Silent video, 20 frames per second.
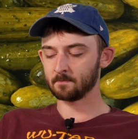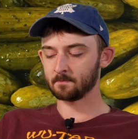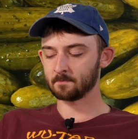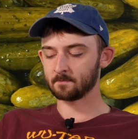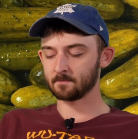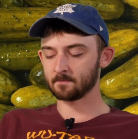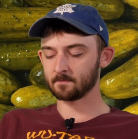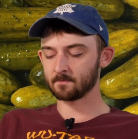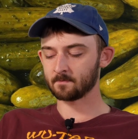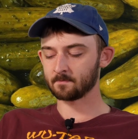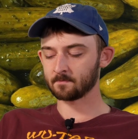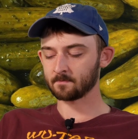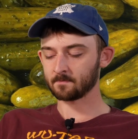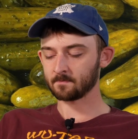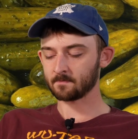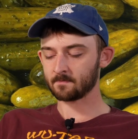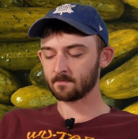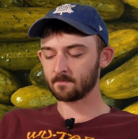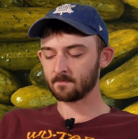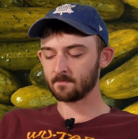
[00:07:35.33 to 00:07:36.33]

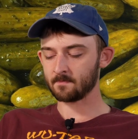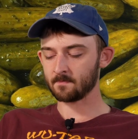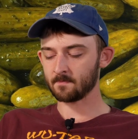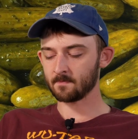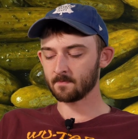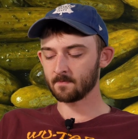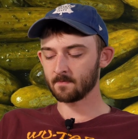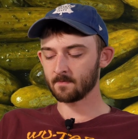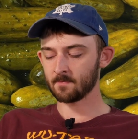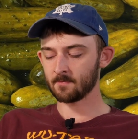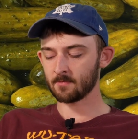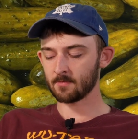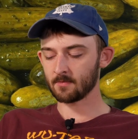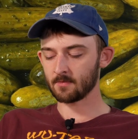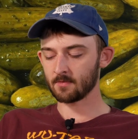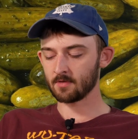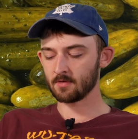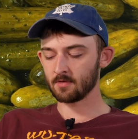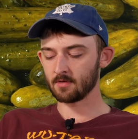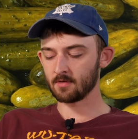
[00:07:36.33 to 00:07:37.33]

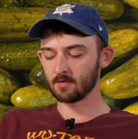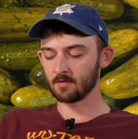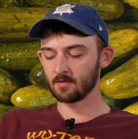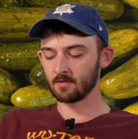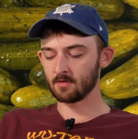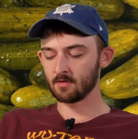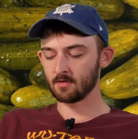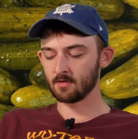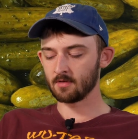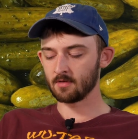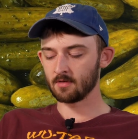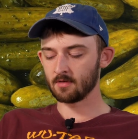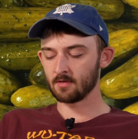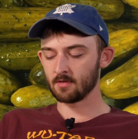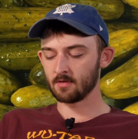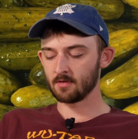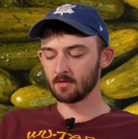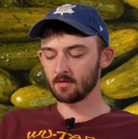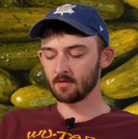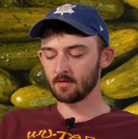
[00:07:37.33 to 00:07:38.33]

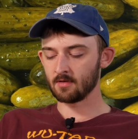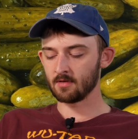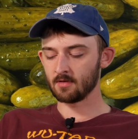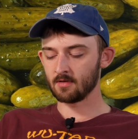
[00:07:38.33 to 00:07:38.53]
Nobody speaks.